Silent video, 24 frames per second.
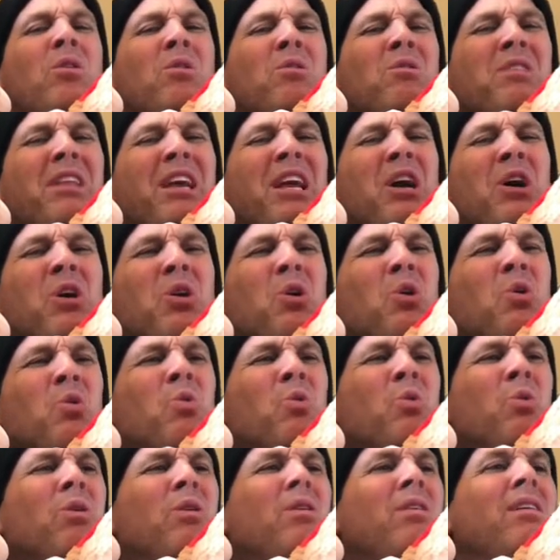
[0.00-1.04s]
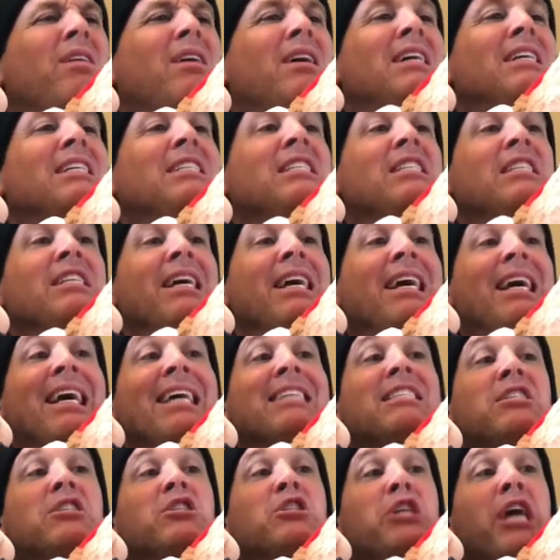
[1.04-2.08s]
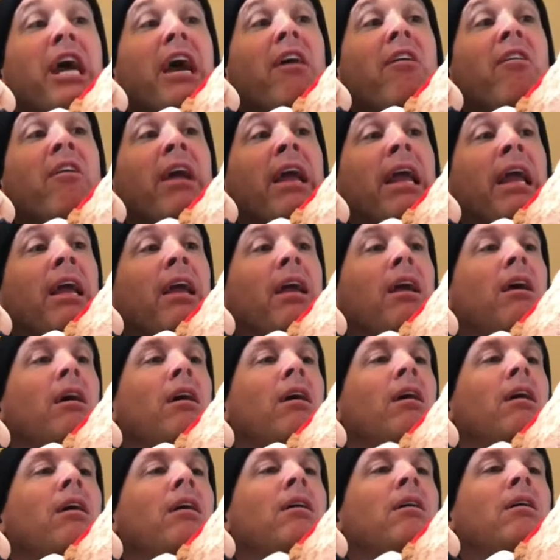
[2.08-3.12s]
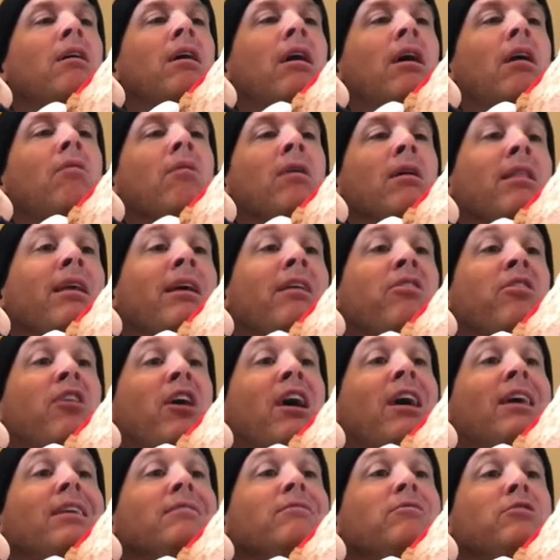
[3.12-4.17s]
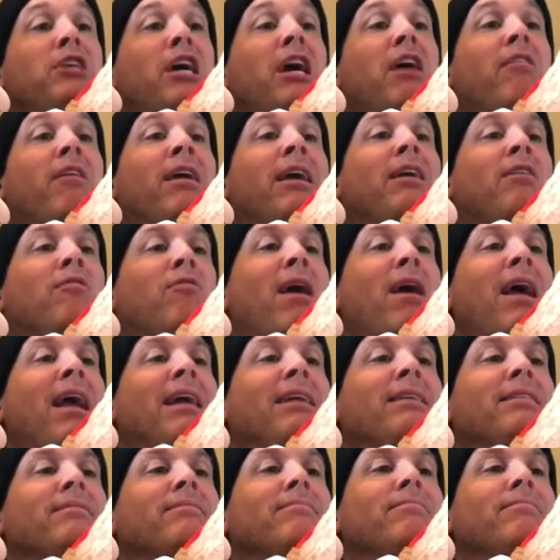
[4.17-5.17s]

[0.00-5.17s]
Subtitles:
"Only who?" "It's Jerry." Oh, Arlene thought. Jerry, great.